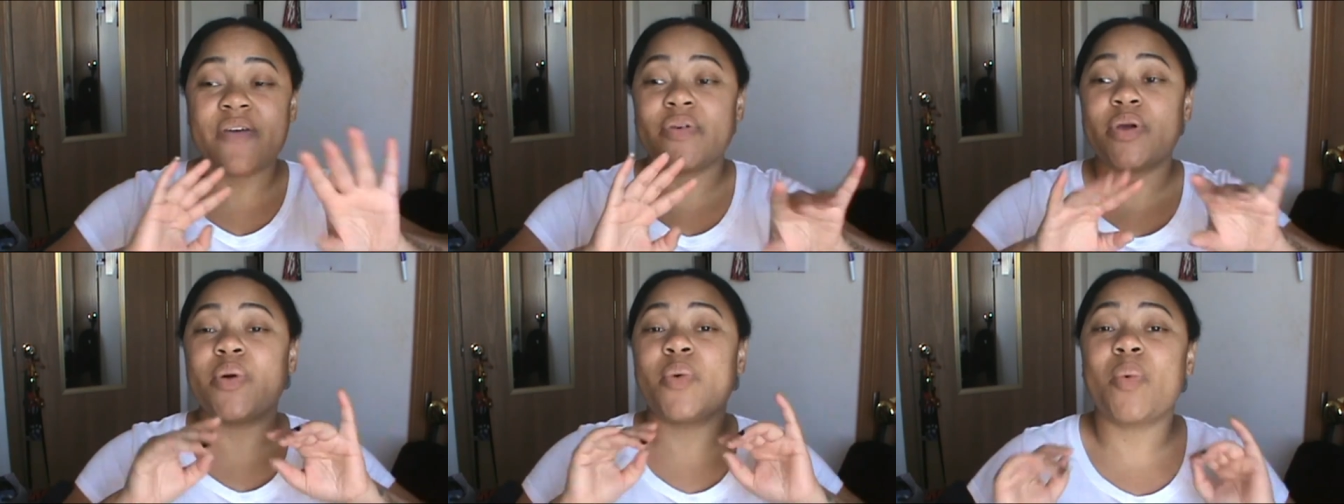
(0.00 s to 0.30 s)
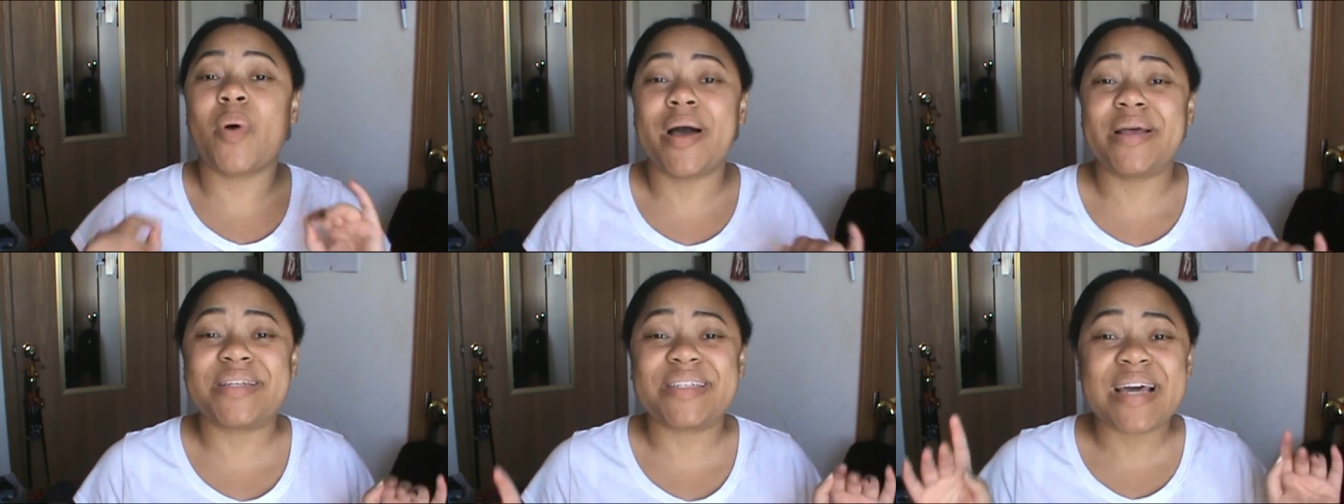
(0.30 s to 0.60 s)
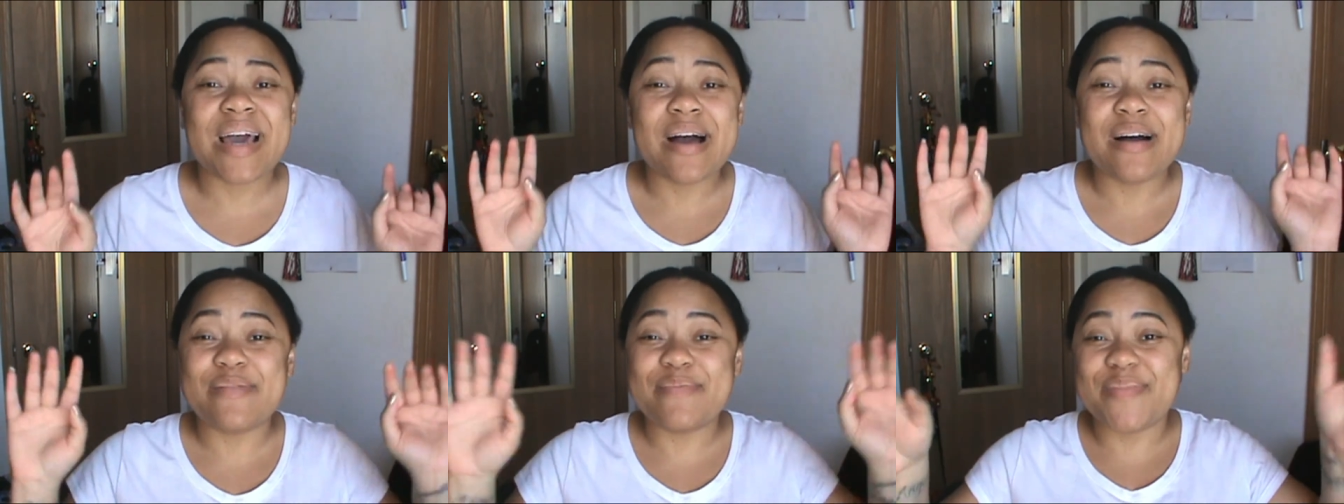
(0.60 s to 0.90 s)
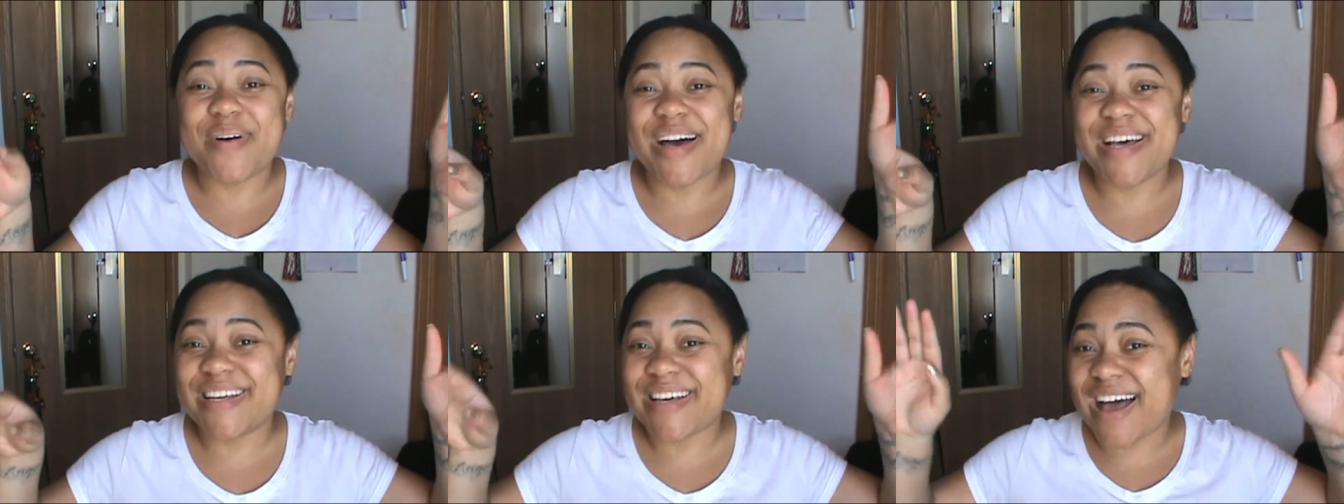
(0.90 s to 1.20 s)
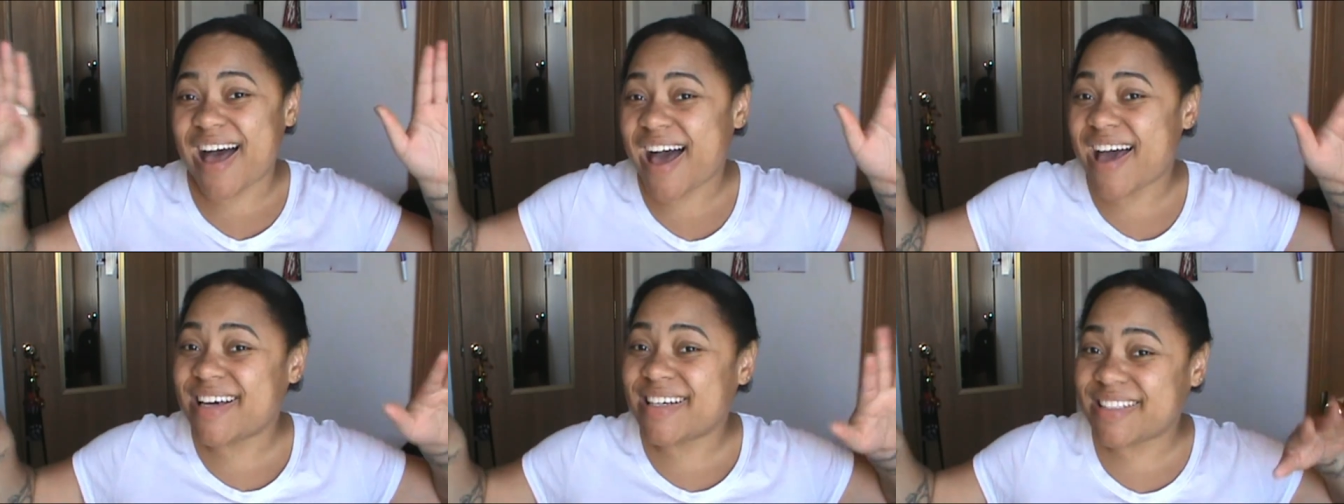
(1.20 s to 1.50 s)
you want, but
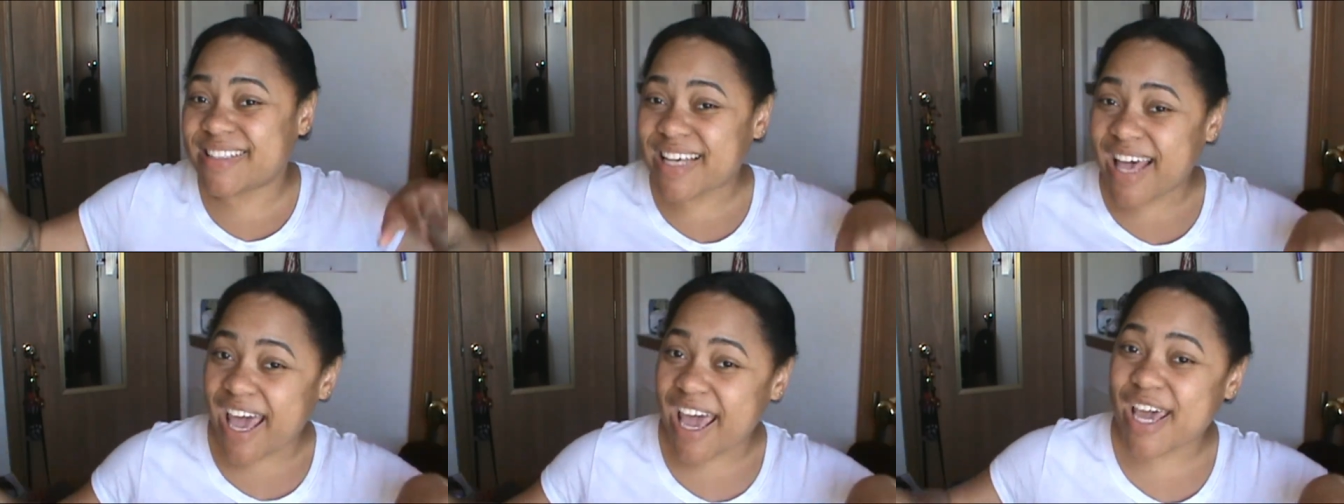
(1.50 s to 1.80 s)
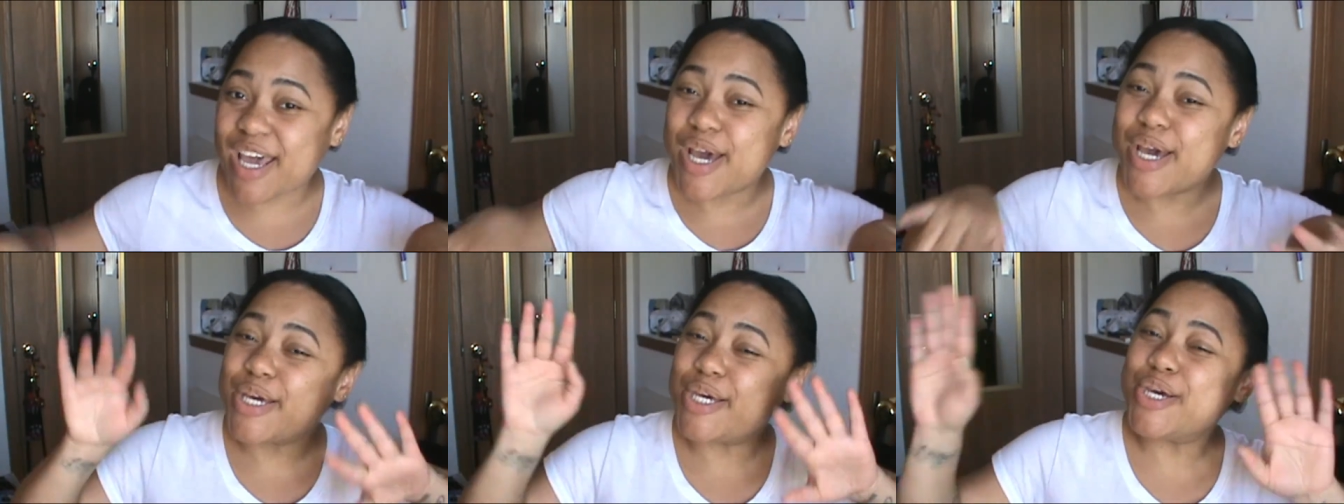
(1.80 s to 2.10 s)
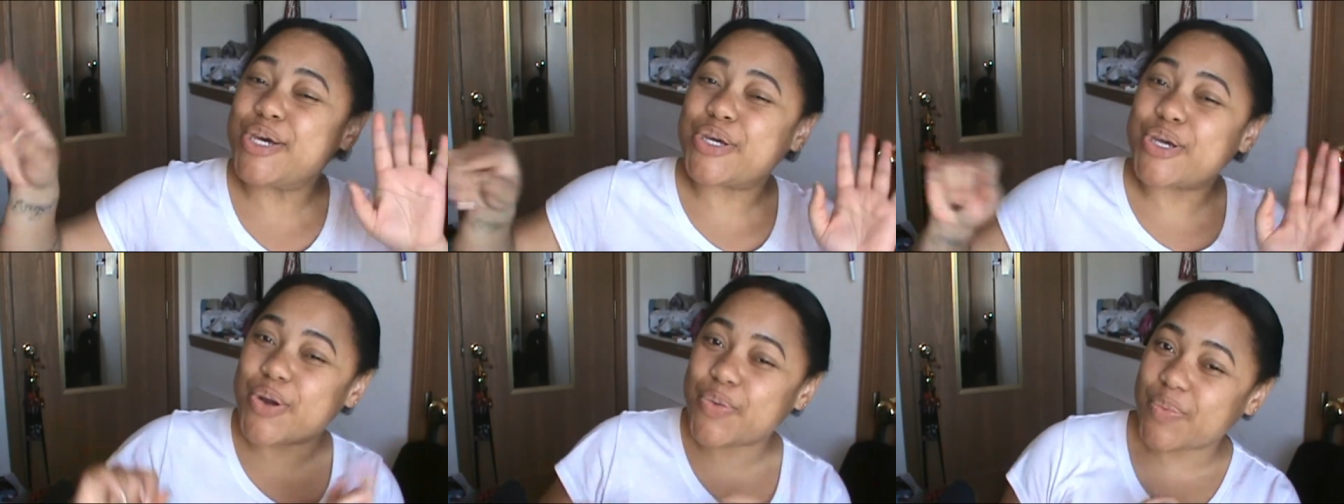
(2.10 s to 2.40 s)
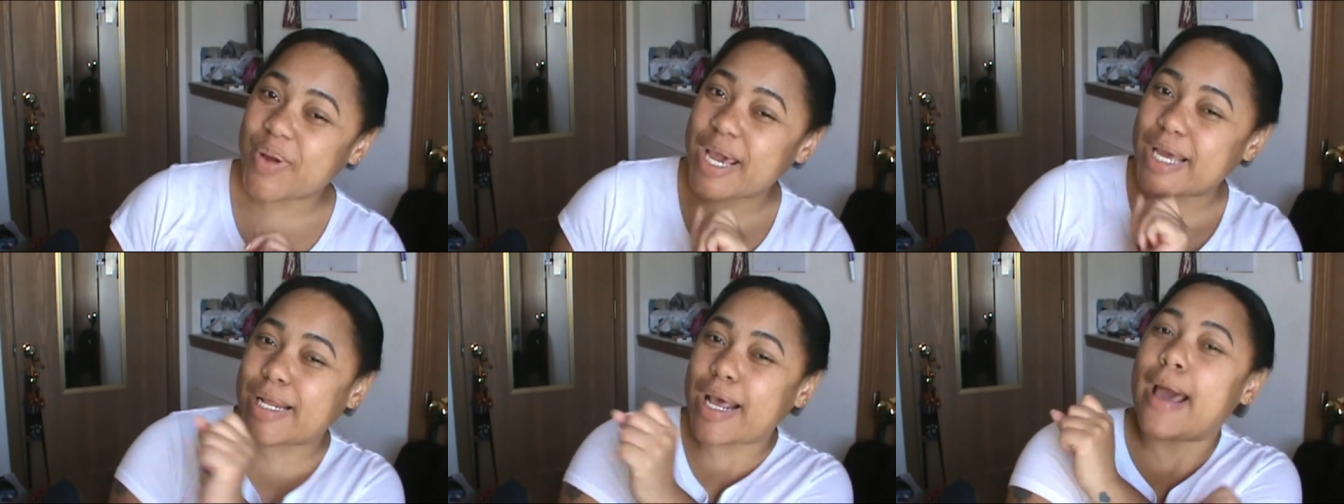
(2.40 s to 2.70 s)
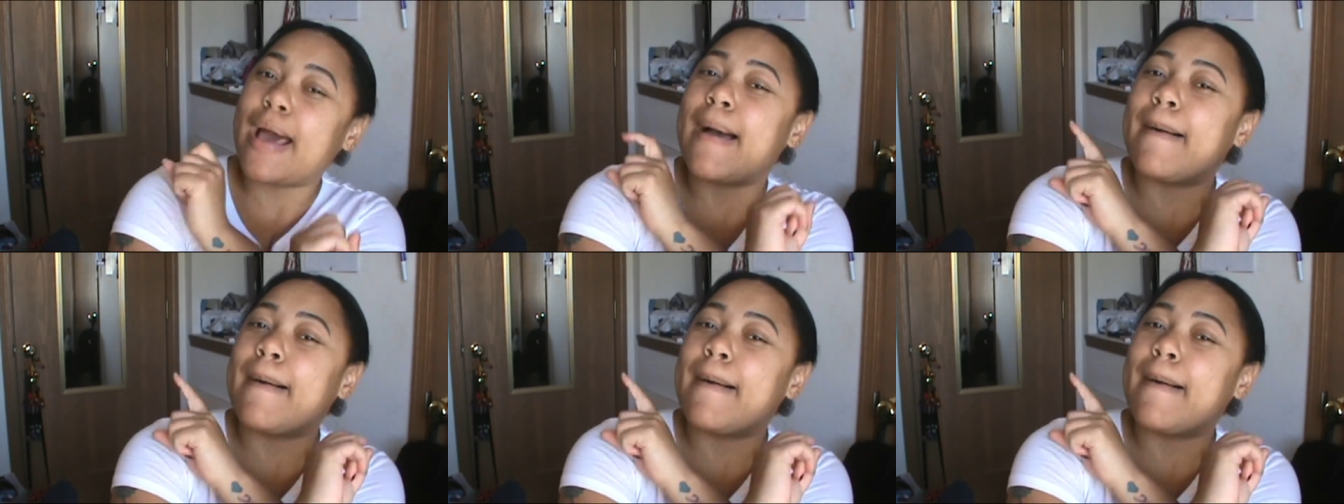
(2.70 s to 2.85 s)
I say you should read